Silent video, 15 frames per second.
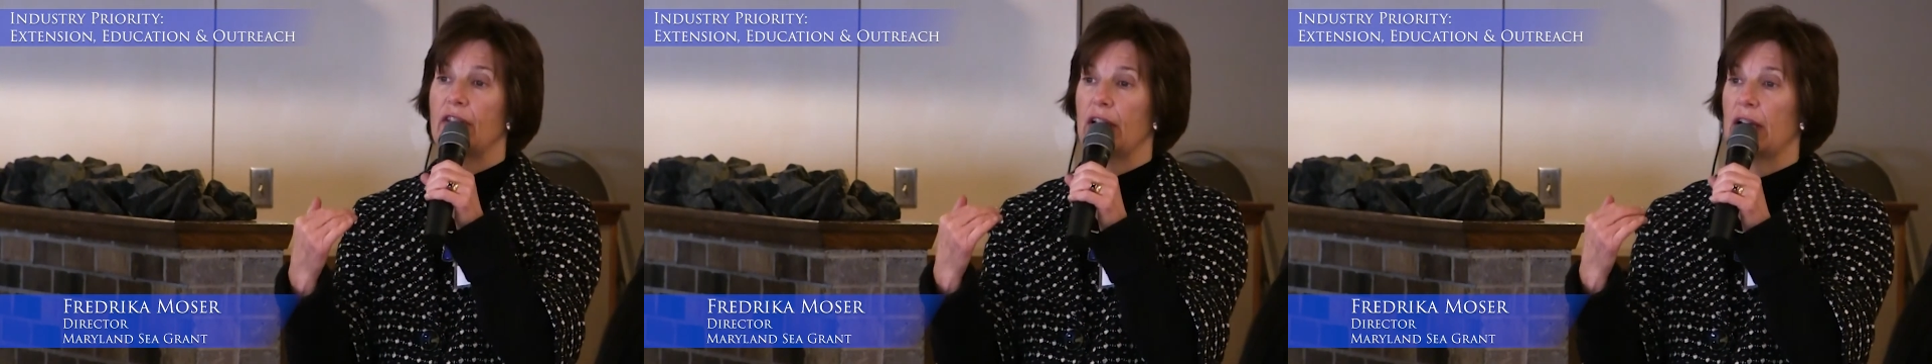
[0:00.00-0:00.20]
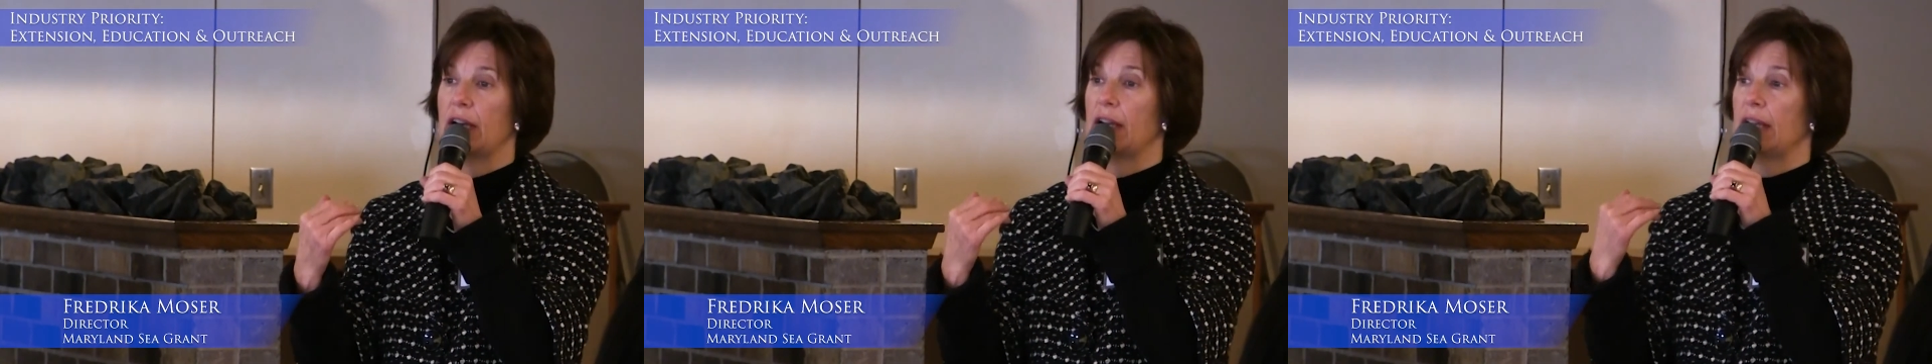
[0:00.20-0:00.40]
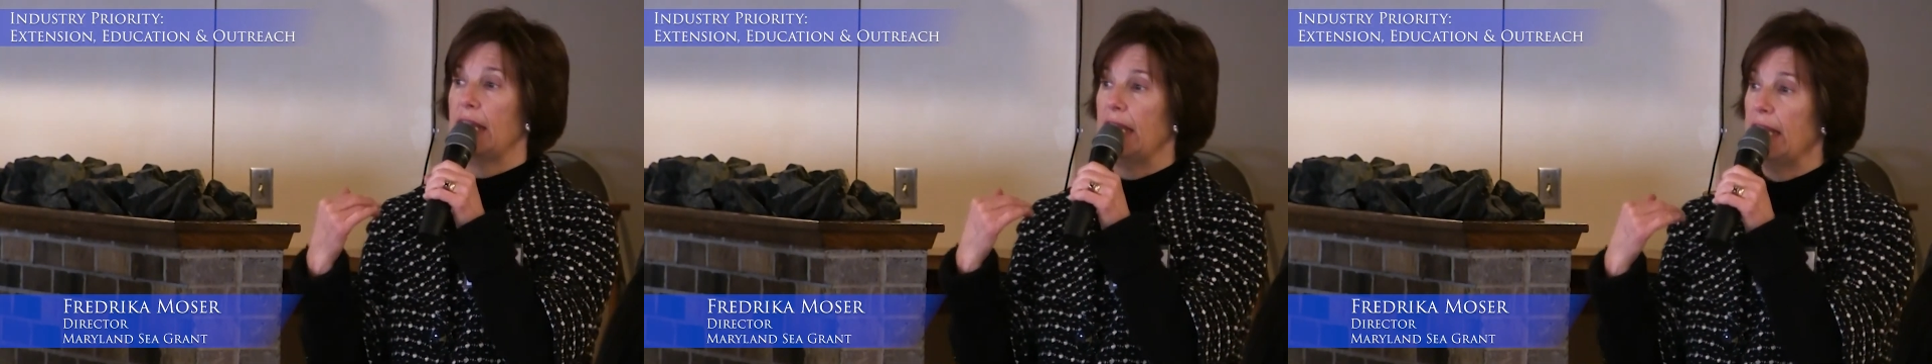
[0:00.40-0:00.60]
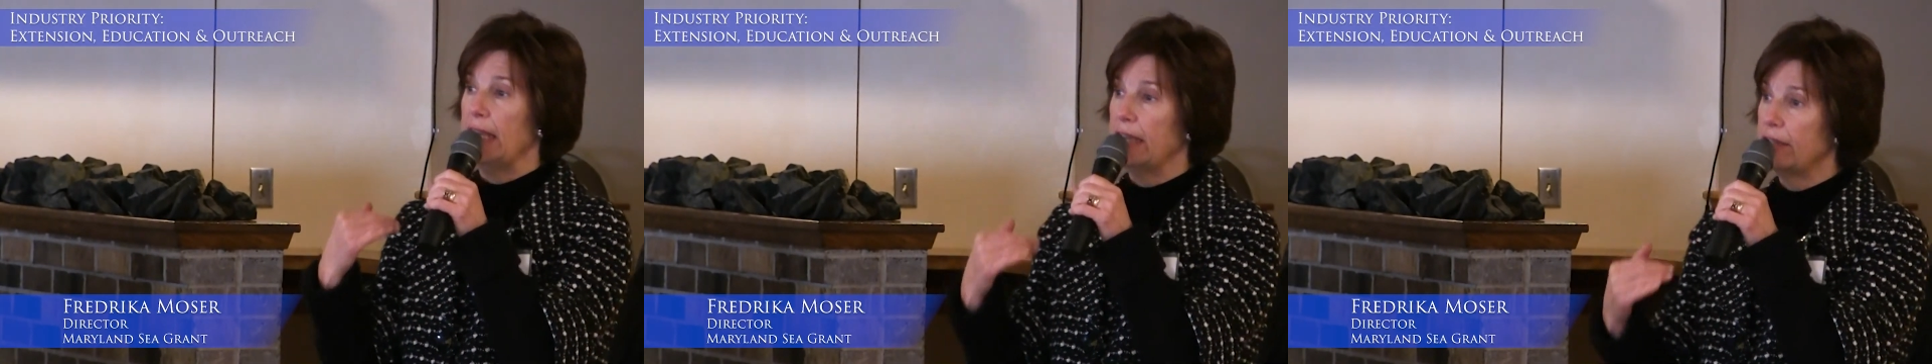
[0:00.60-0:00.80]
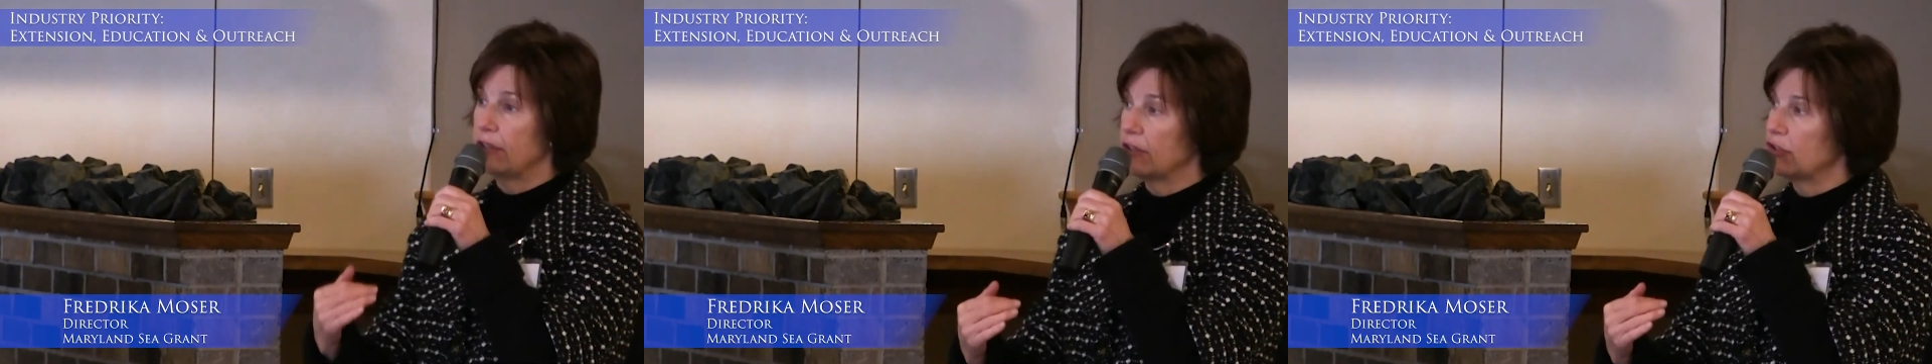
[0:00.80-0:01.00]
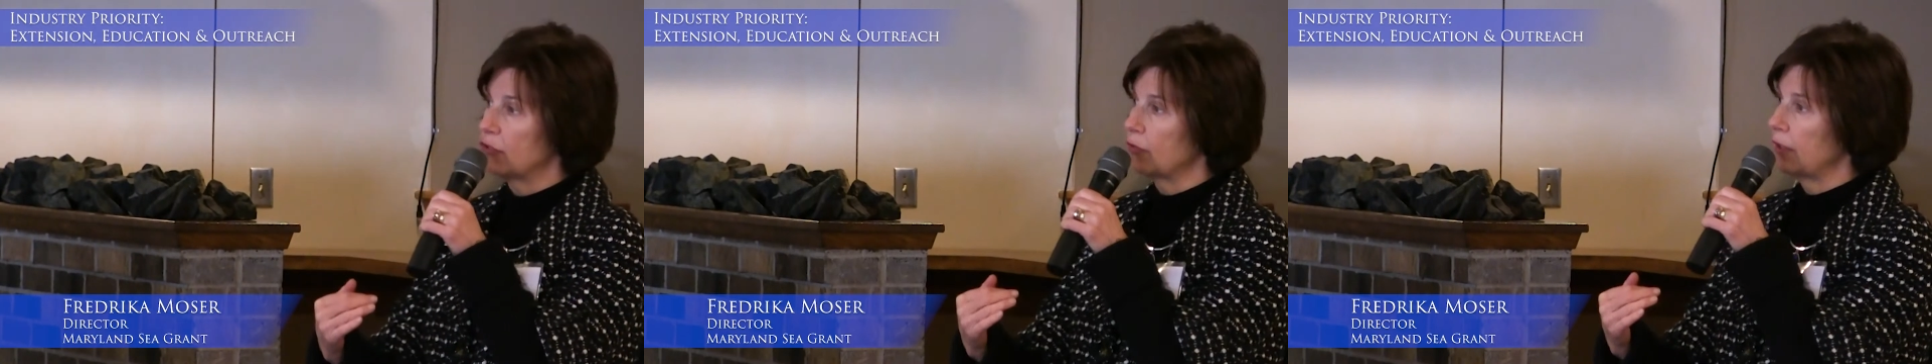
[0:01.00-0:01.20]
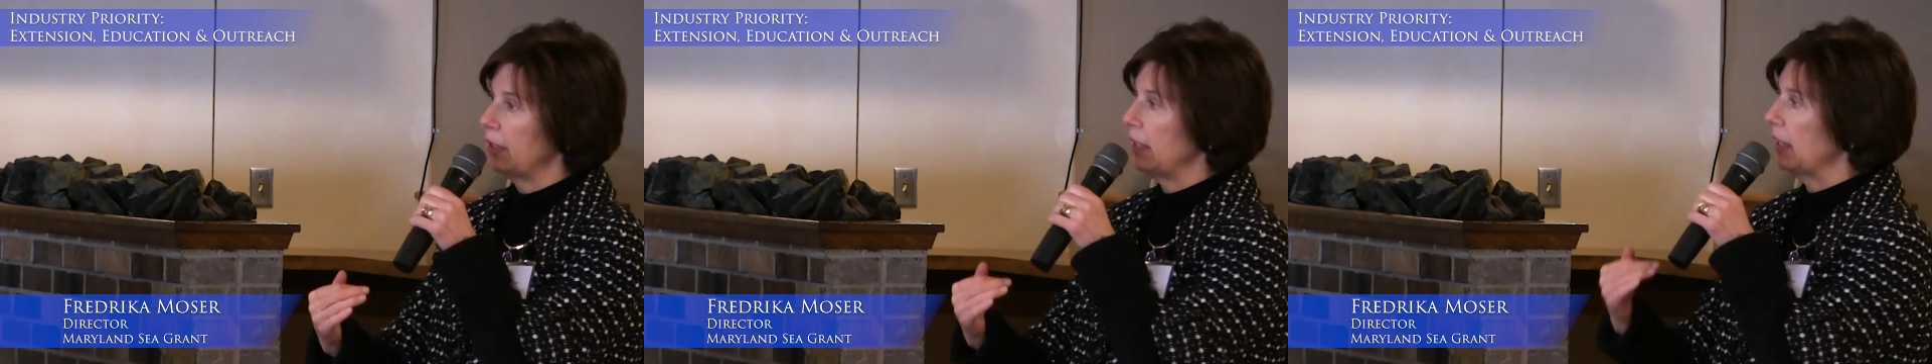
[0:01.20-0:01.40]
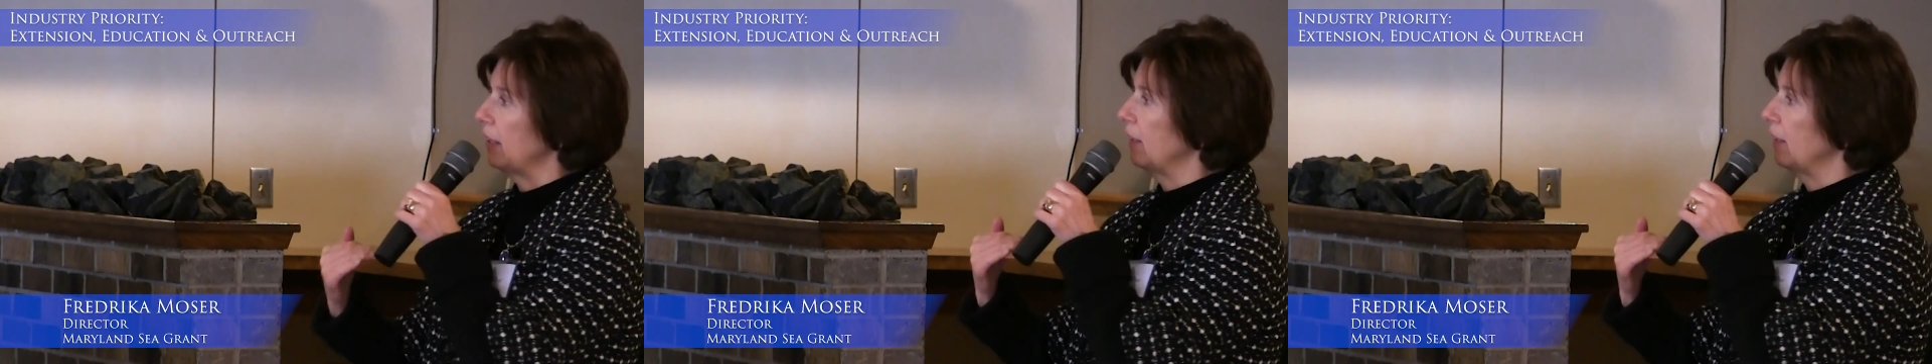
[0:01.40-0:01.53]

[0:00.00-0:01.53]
the industry